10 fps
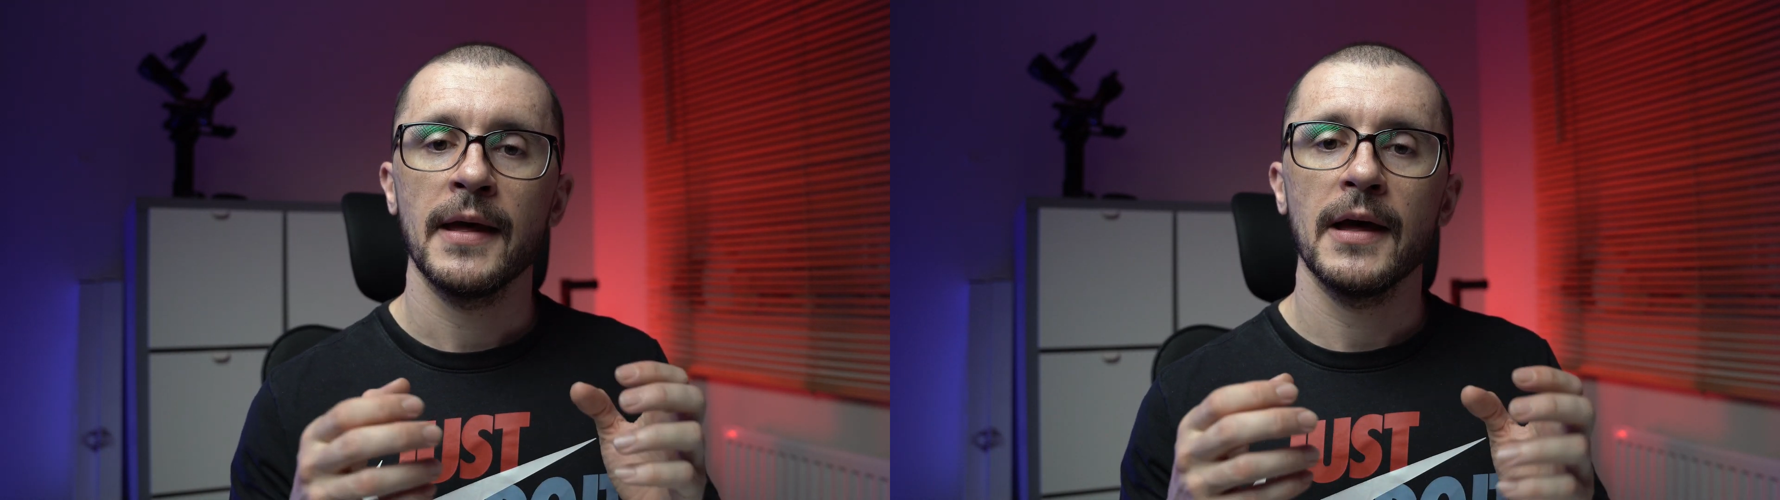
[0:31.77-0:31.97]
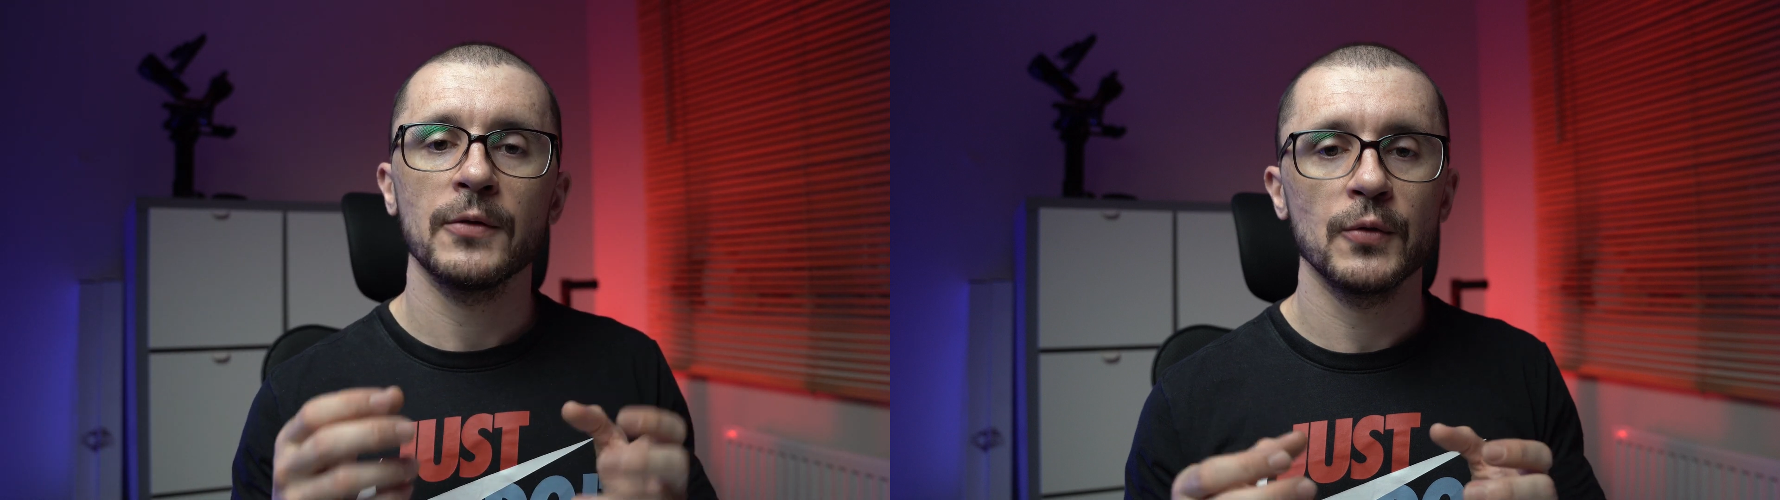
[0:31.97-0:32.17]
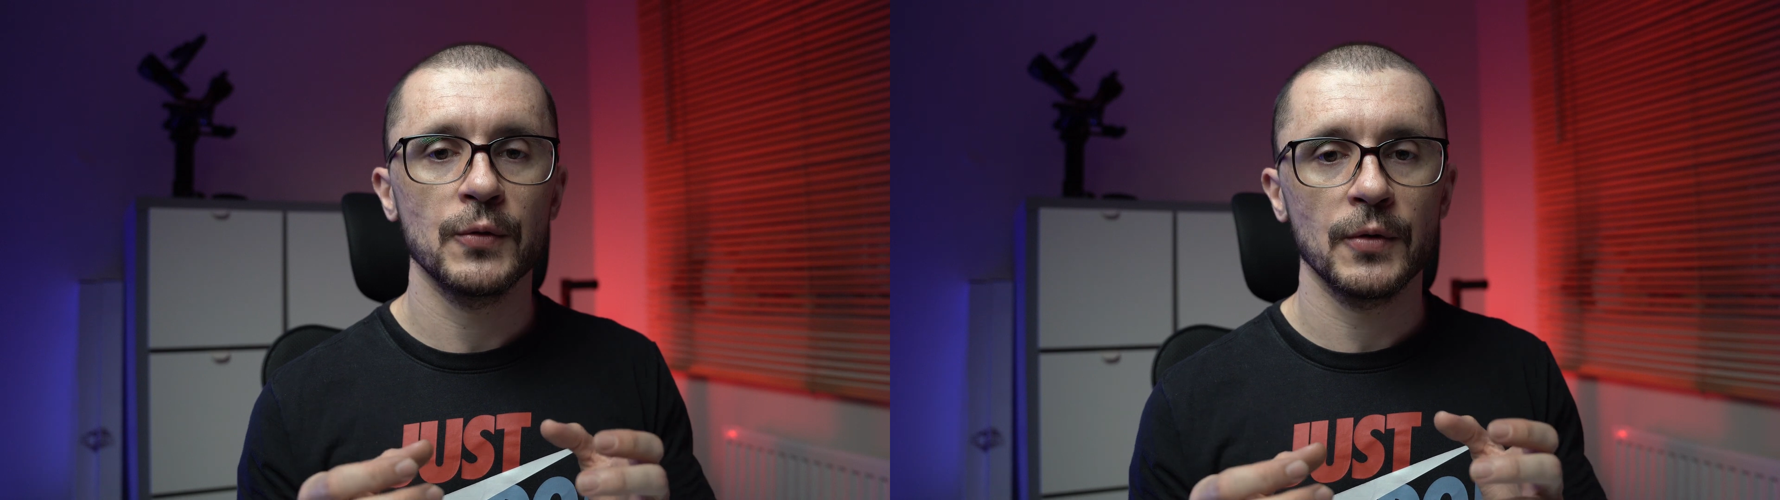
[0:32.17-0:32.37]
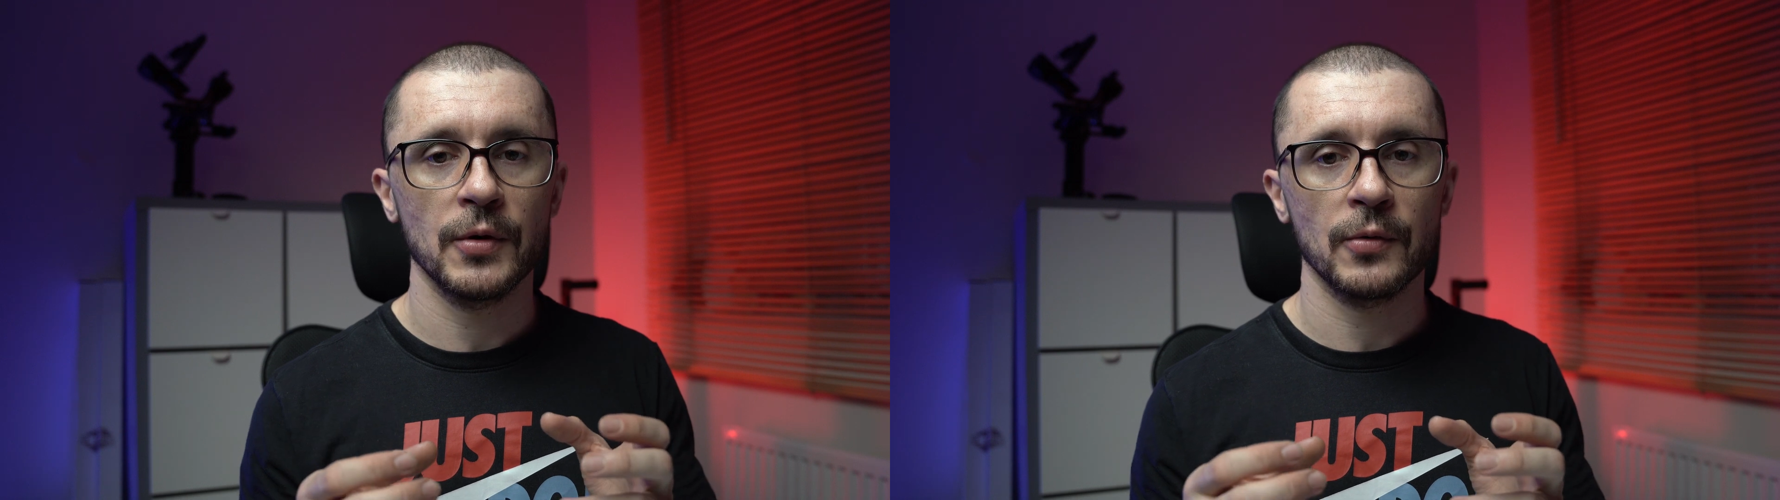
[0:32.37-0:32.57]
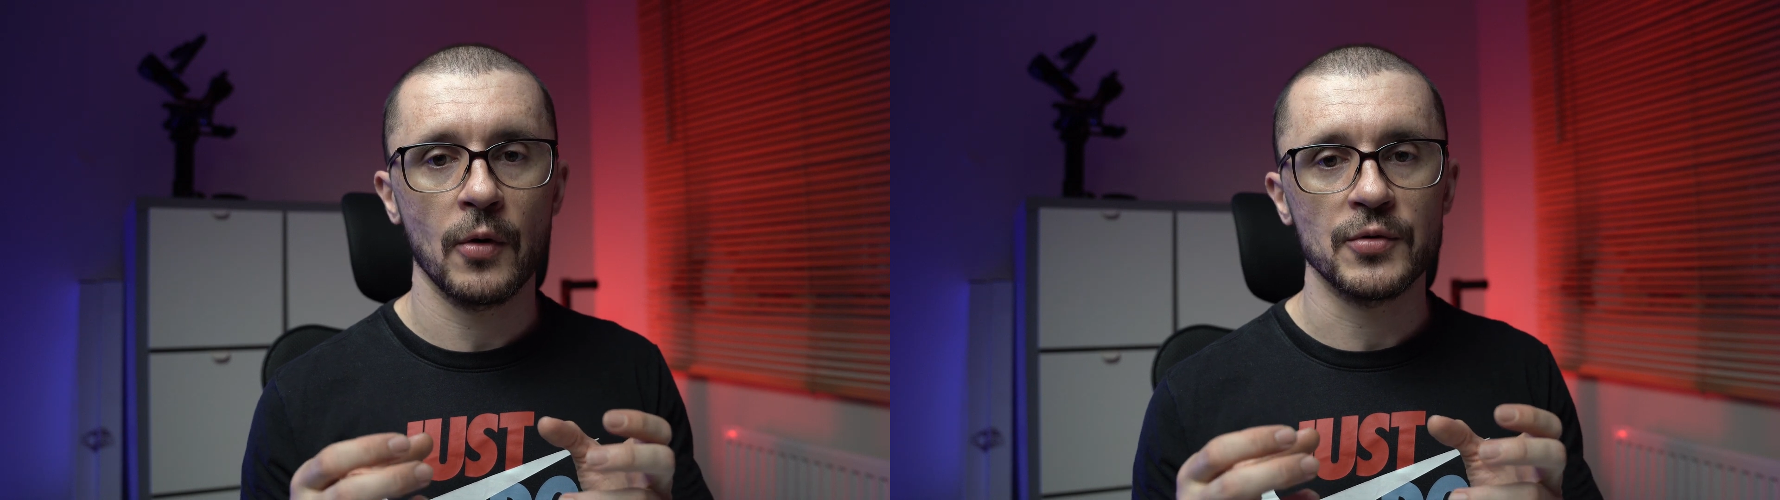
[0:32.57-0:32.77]
And due to
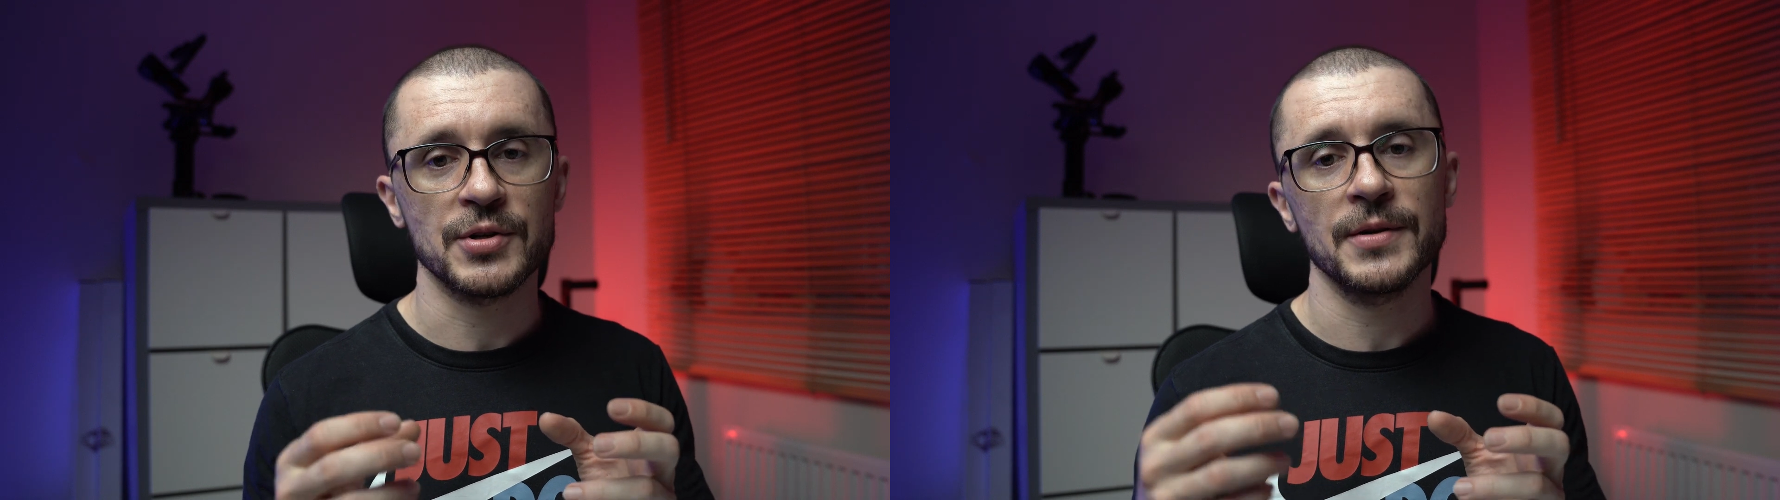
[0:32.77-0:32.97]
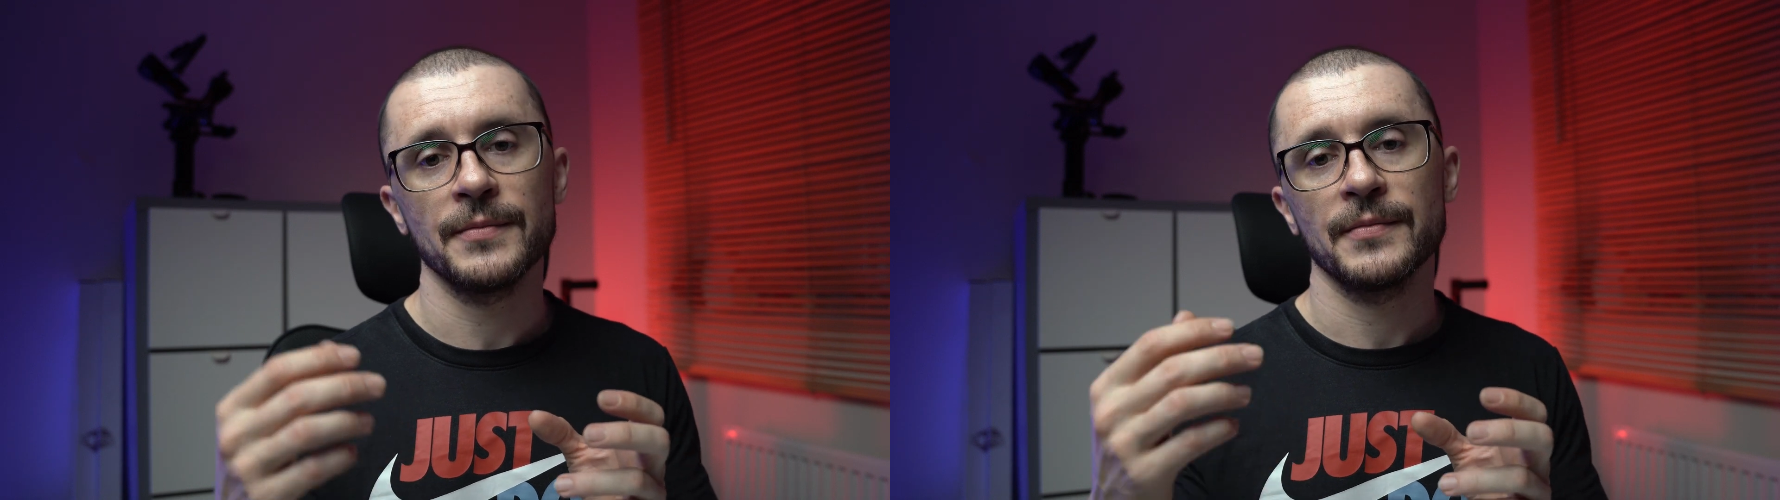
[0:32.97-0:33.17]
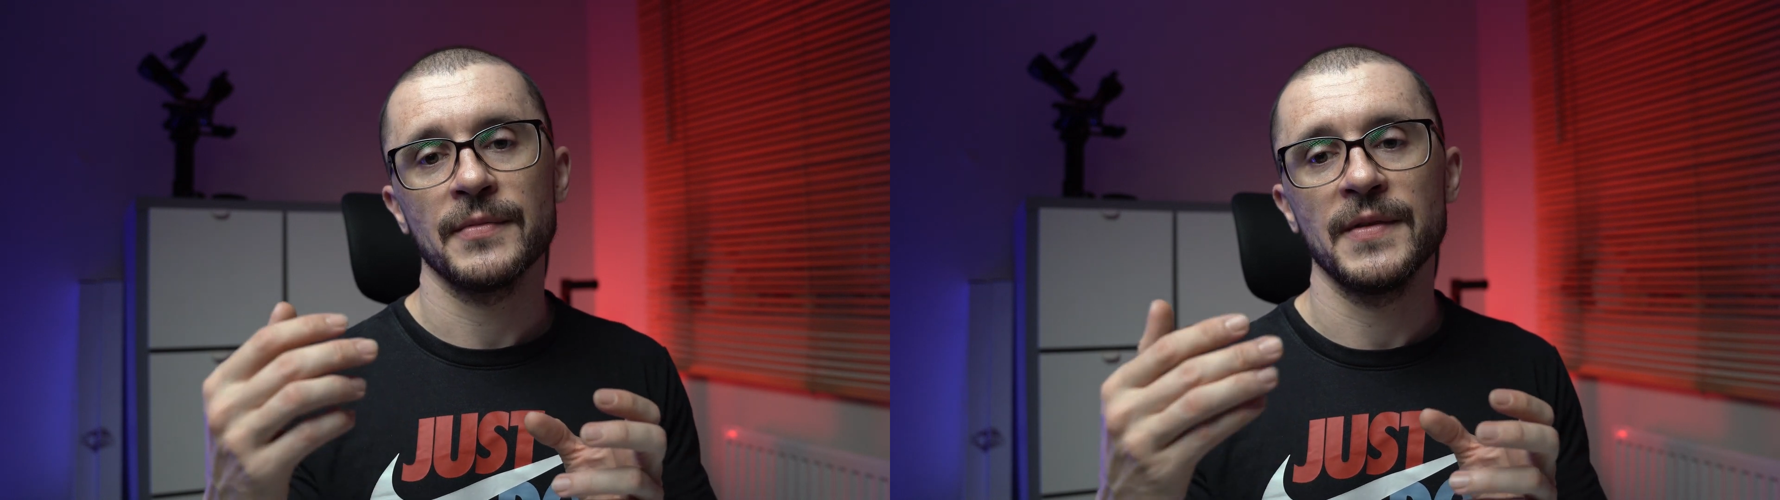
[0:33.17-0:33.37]
corrosion,